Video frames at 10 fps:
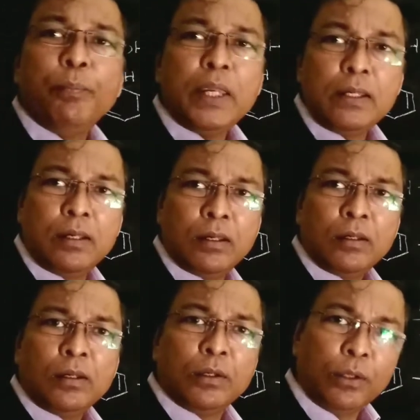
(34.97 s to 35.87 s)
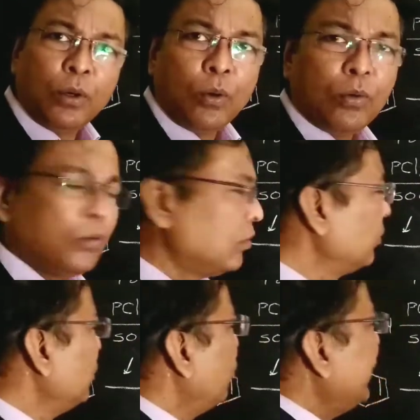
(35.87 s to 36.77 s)
big no.
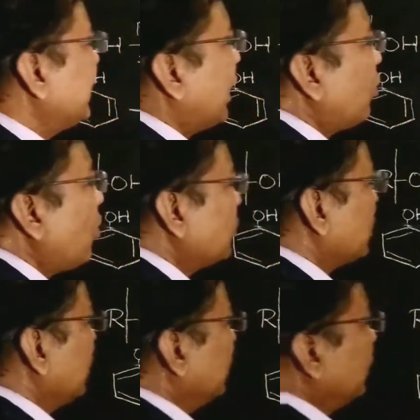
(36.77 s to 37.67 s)
We cannot